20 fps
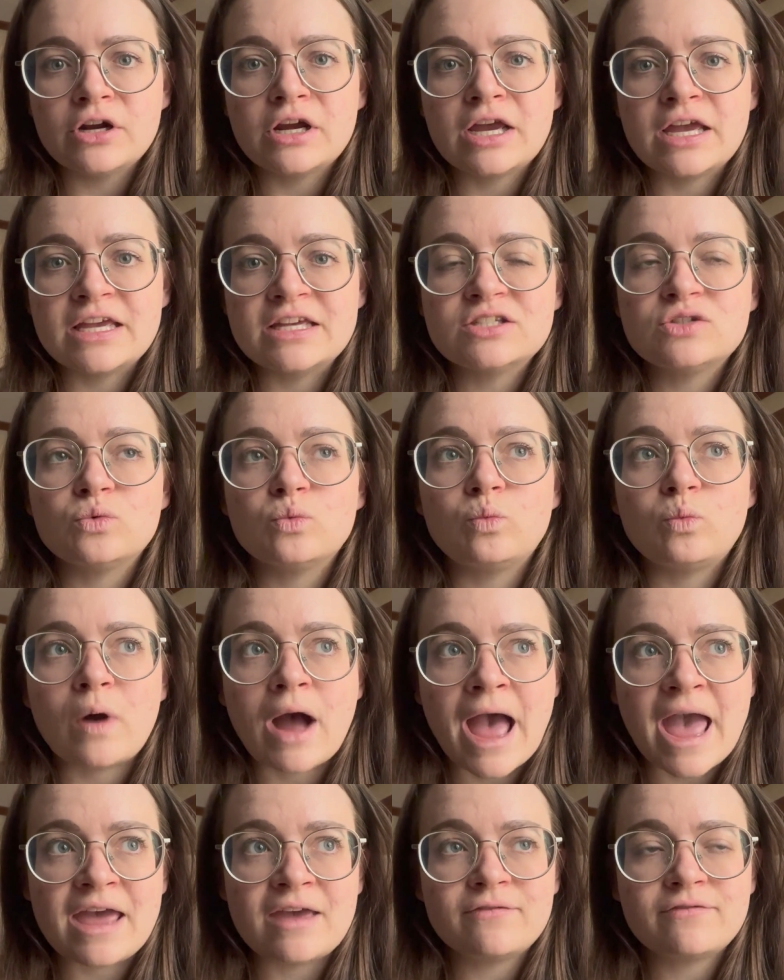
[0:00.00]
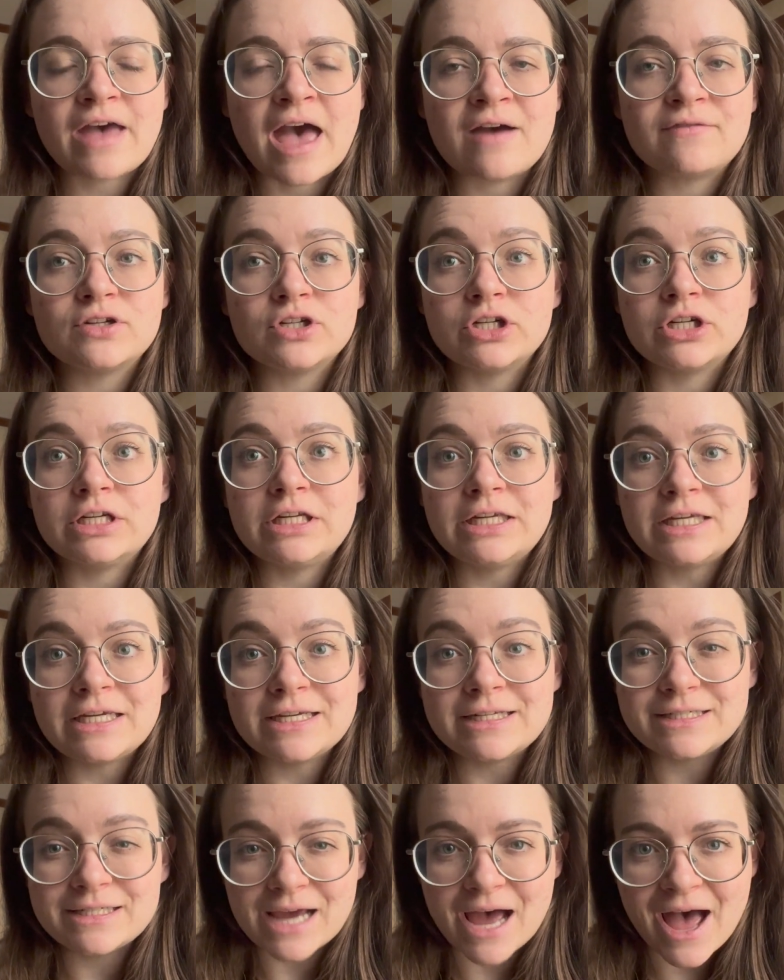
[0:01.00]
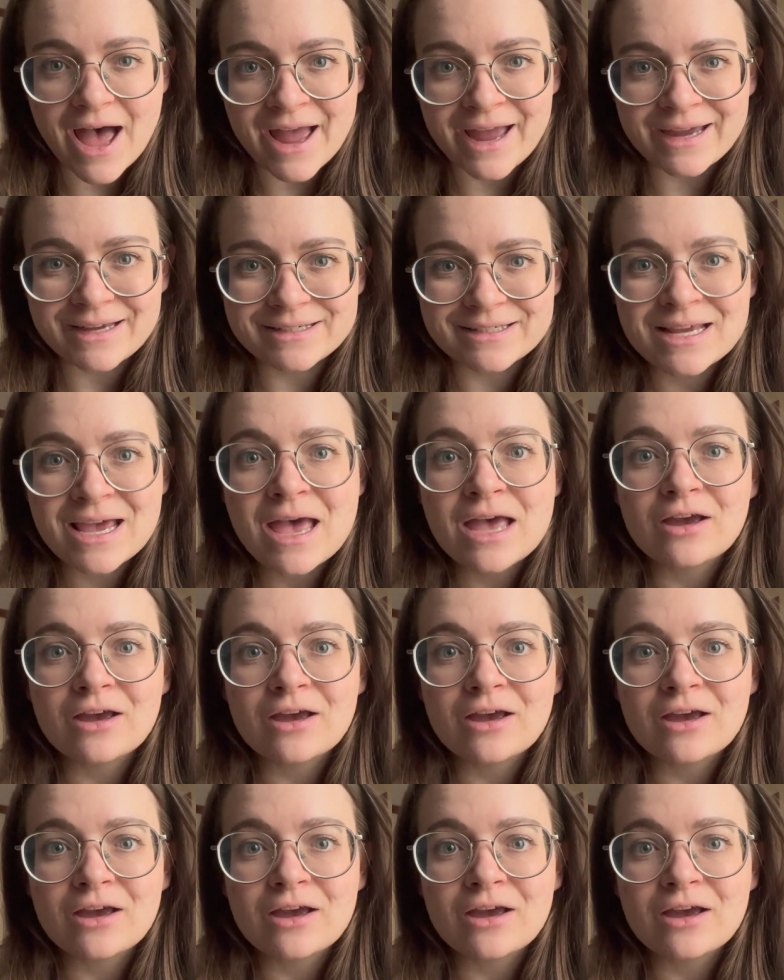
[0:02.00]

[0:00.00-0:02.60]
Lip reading: his wife, after he died,